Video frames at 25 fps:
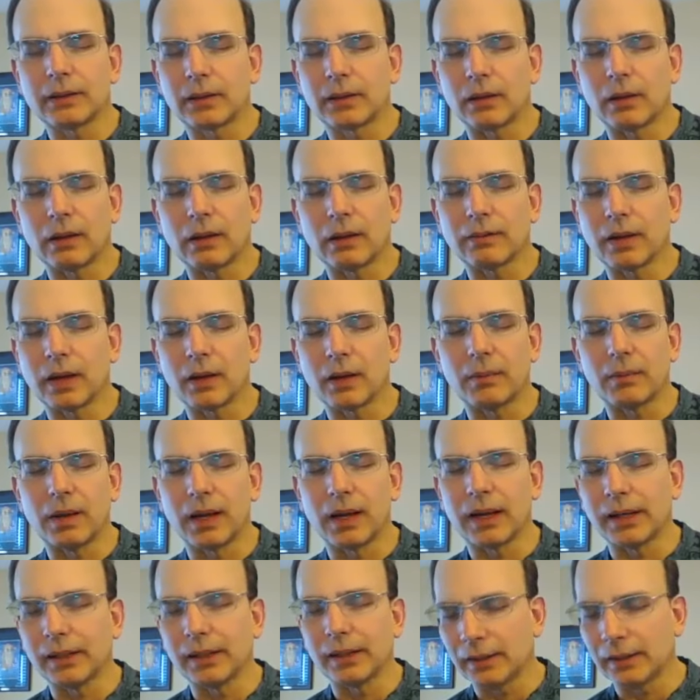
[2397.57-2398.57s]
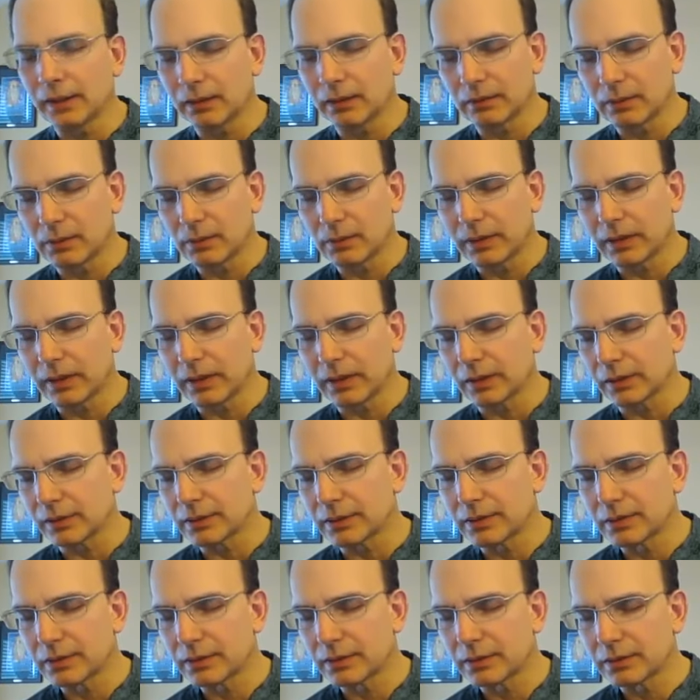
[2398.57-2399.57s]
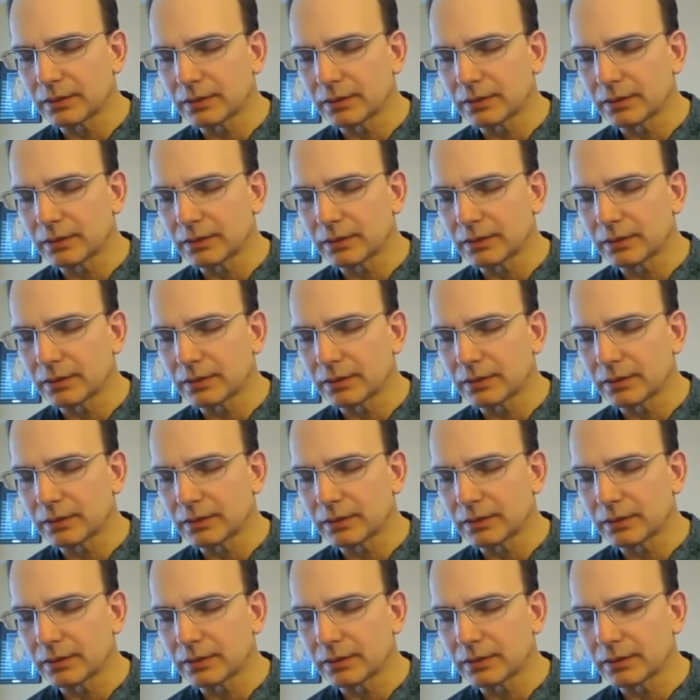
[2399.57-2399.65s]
You know, I've got a mind like everybody else.